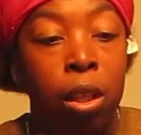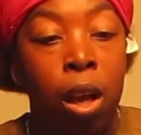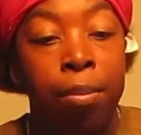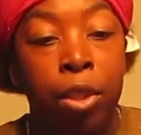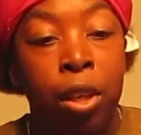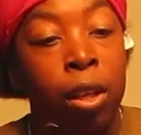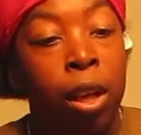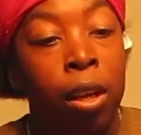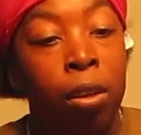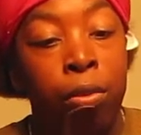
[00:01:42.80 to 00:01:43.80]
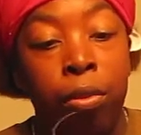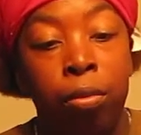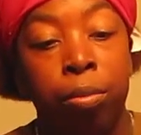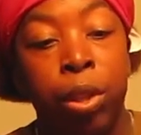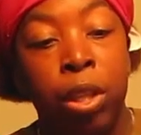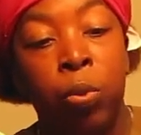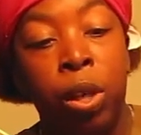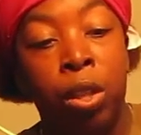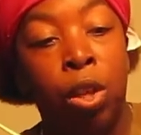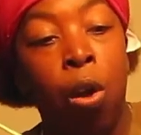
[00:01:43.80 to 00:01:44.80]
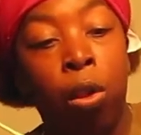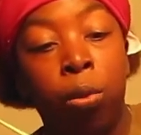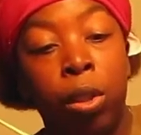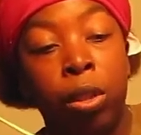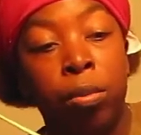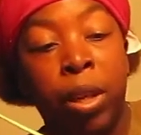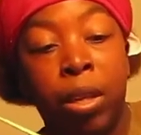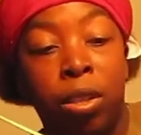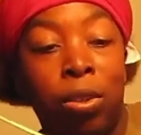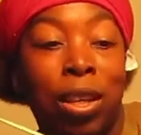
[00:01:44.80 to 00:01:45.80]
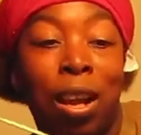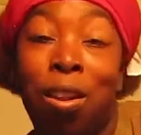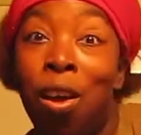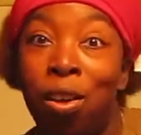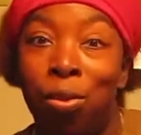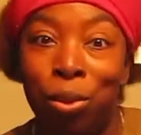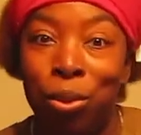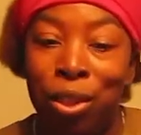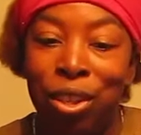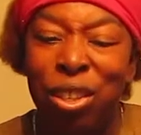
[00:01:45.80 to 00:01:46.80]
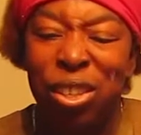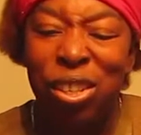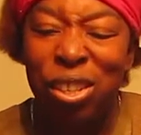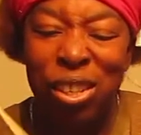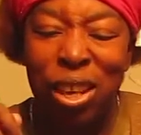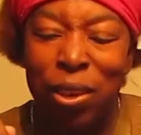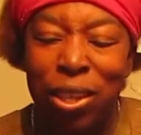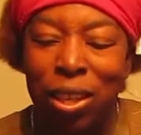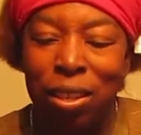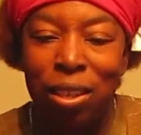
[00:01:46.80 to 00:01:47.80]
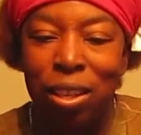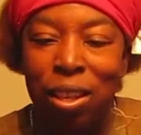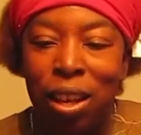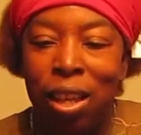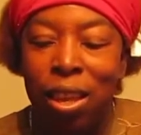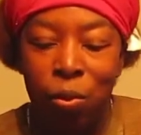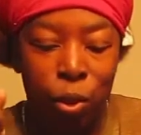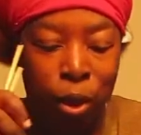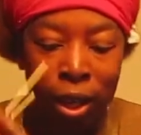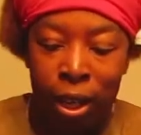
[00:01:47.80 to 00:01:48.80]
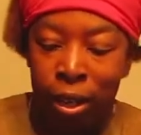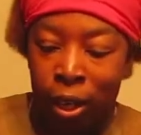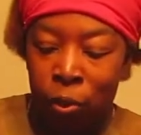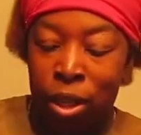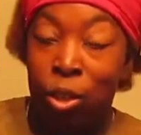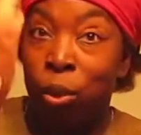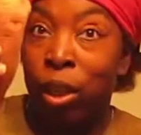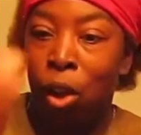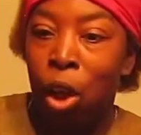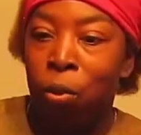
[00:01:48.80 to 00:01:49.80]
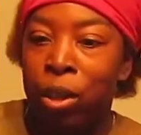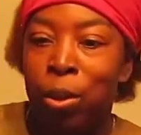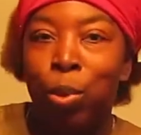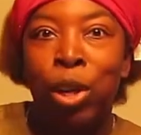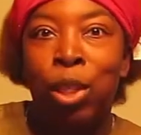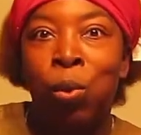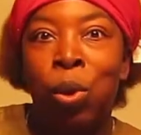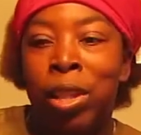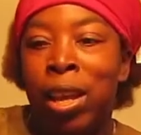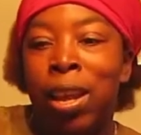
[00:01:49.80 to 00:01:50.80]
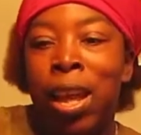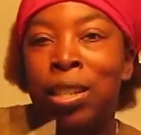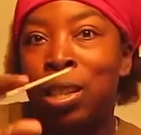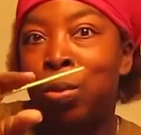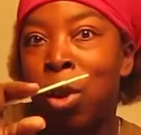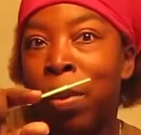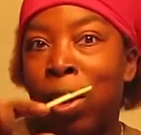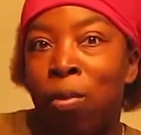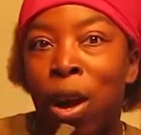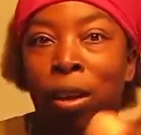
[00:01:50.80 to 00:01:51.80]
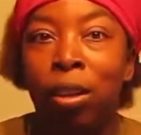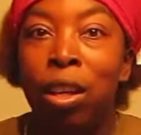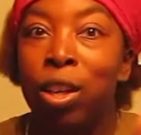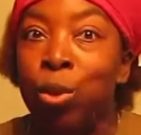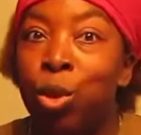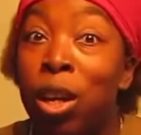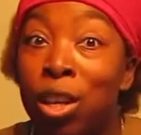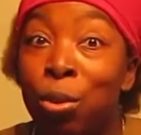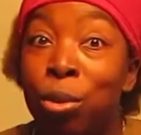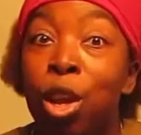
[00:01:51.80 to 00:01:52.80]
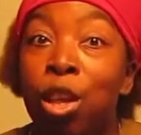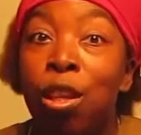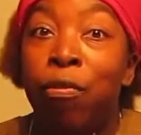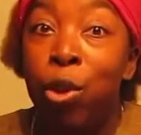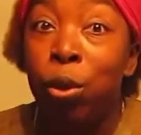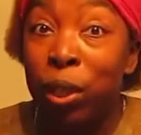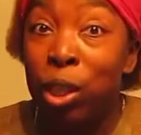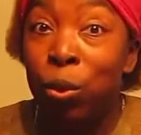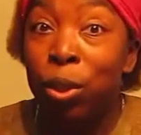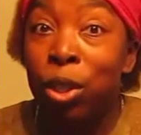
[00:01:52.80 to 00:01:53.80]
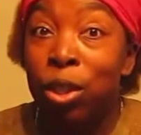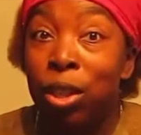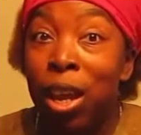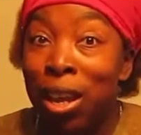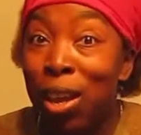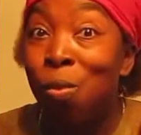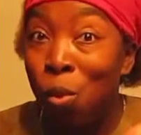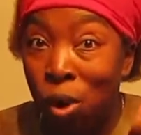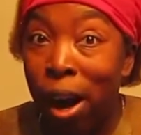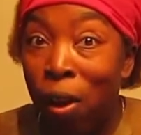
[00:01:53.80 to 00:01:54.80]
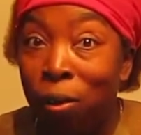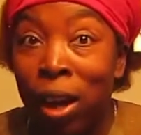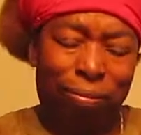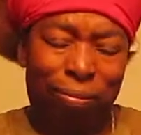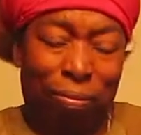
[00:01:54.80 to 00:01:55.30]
I'm just going to kind of put this one in the taller one because it's already got long roots. Does that make sense? And then we'll try to get like one of these really long ones and put it in the one that has the small amount of water, because we're trying to use fewer resources and get more out, right?